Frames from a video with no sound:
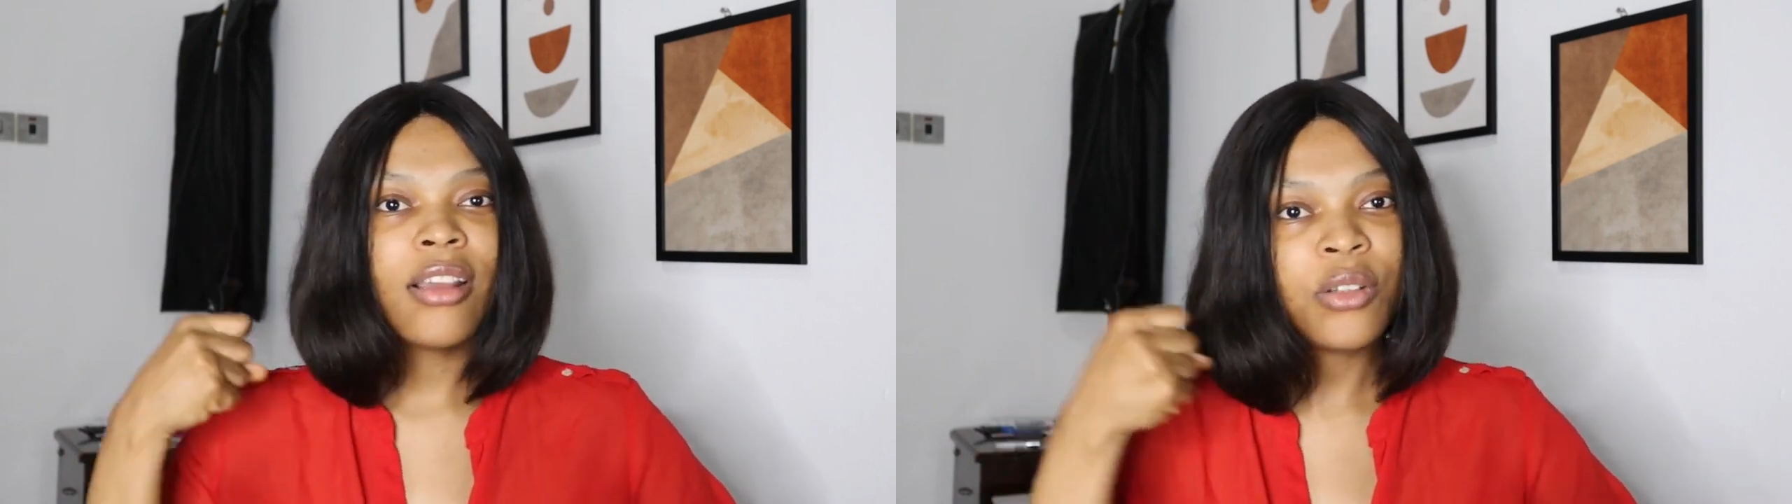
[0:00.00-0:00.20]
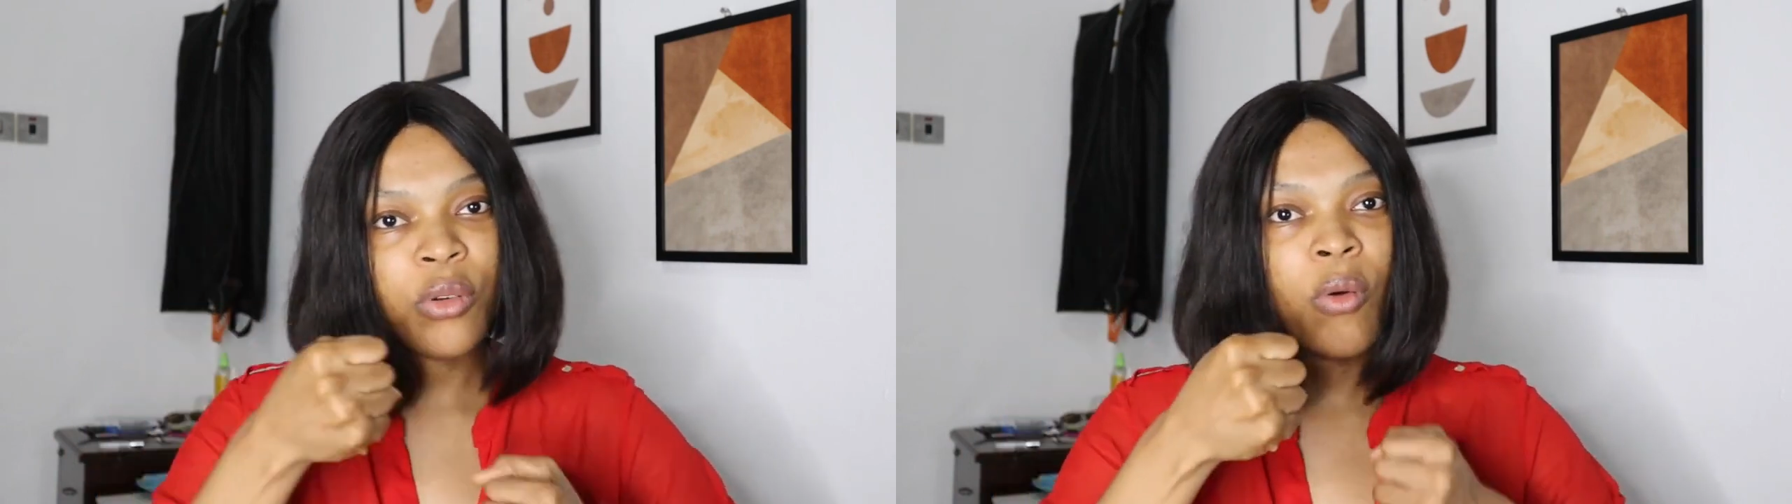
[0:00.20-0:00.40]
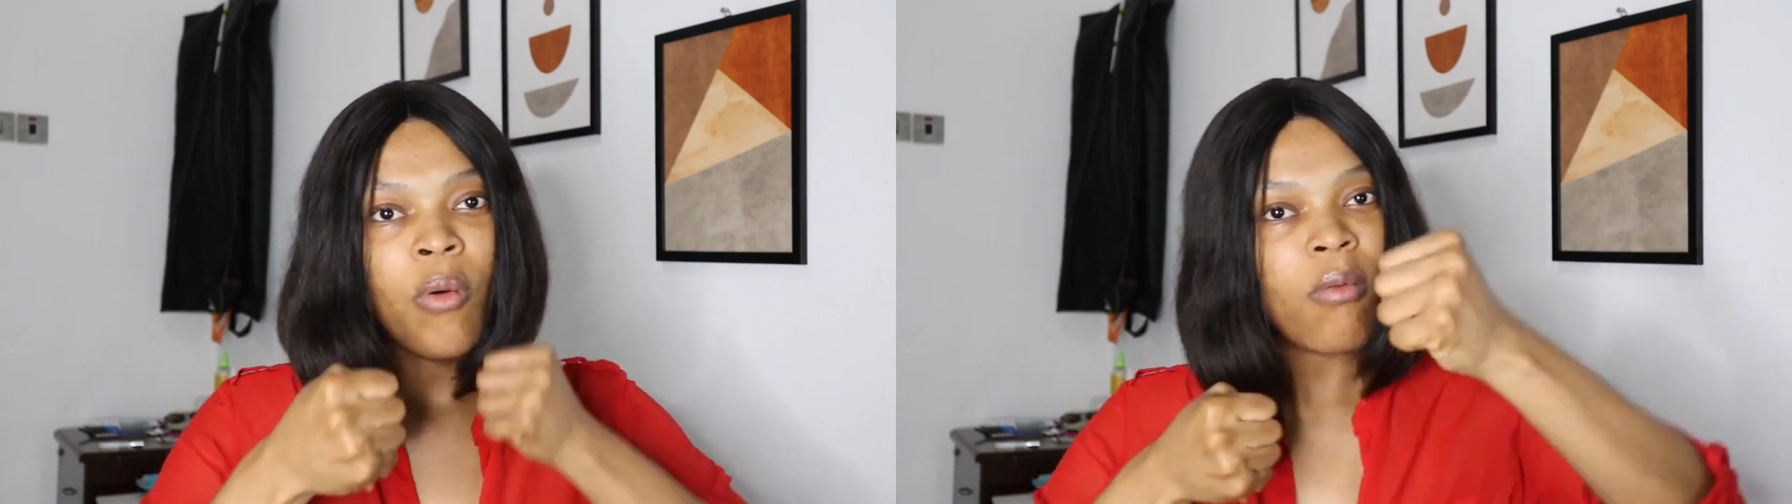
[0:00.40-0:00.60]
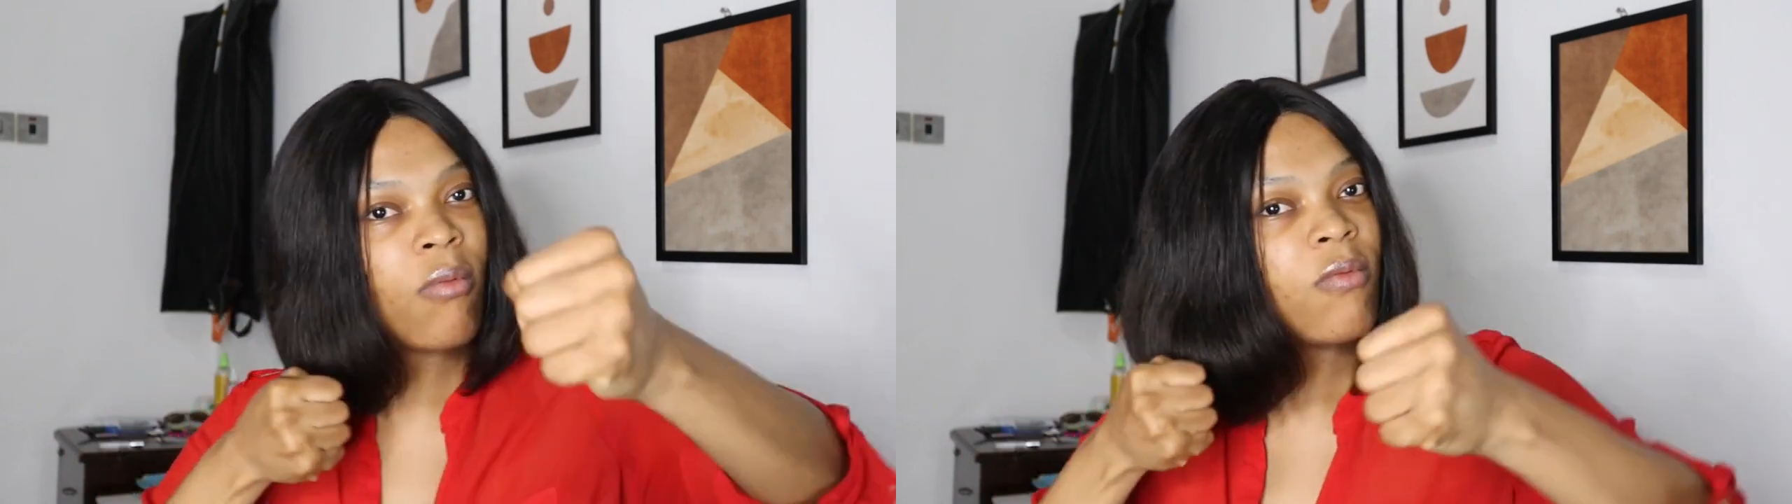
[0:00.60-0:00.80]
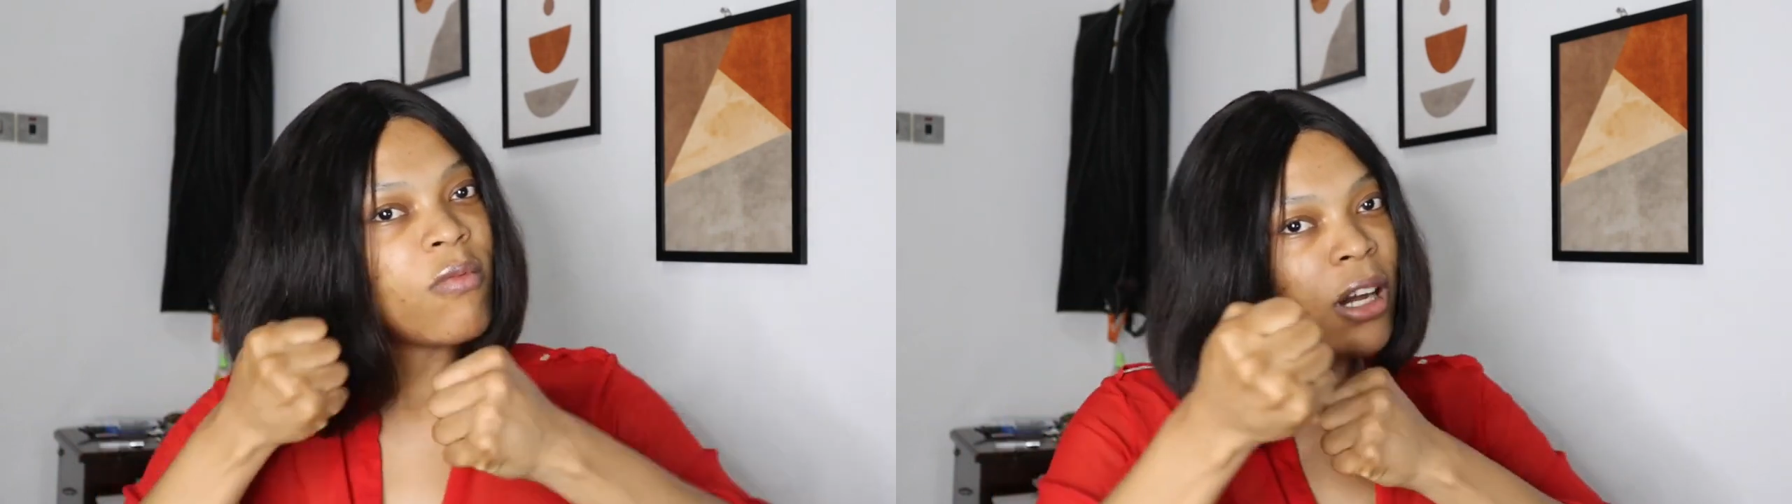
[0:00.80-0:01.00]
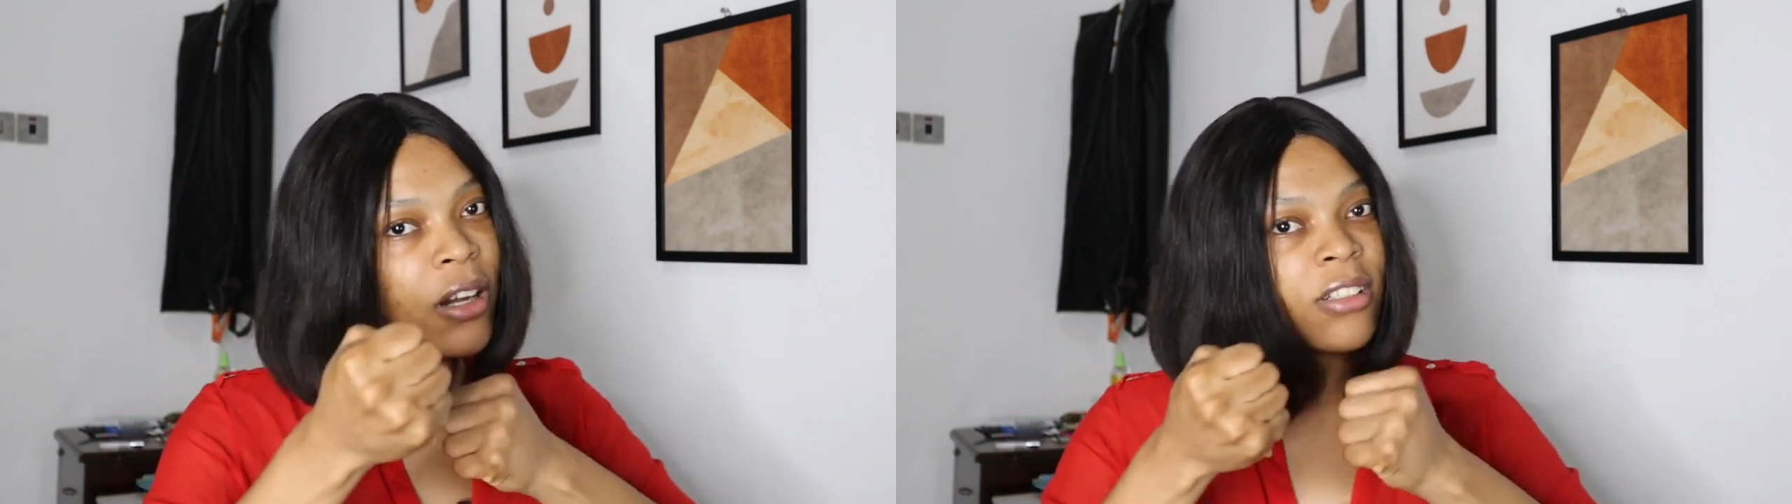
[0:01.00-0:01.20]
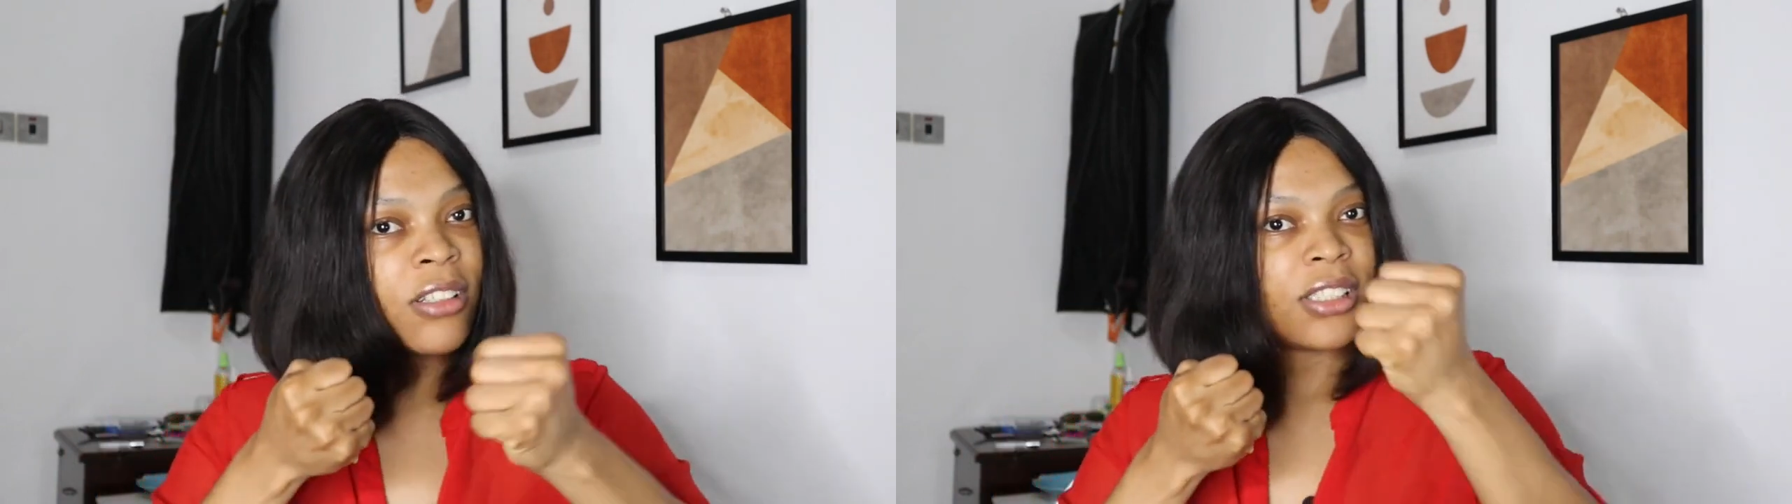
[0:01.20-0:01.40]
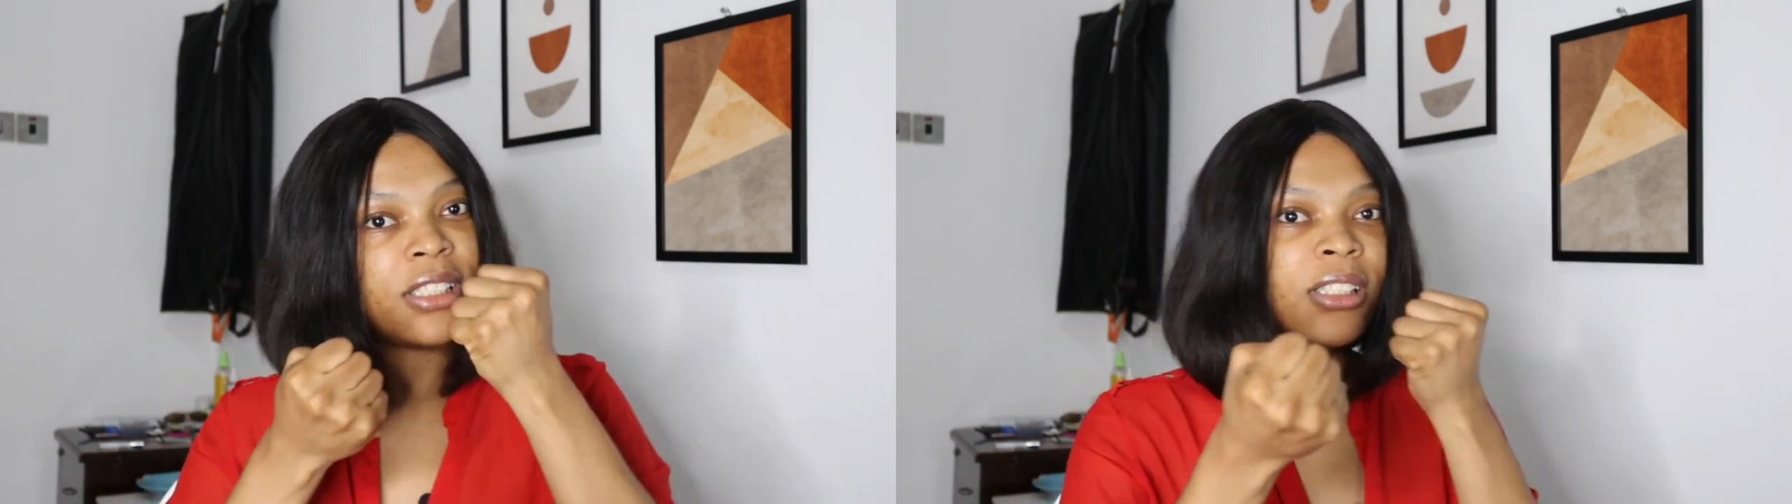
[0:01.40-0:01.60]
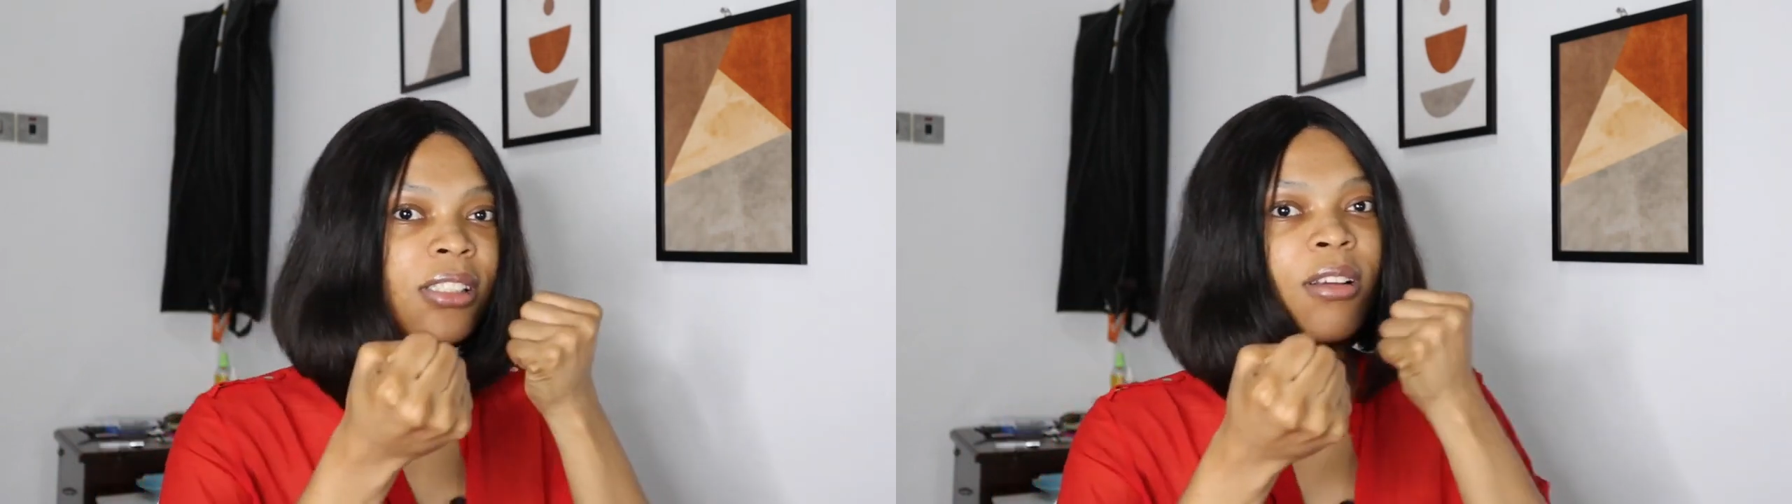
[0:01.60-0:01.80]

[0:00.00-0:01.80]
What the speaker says: you know, we're going to see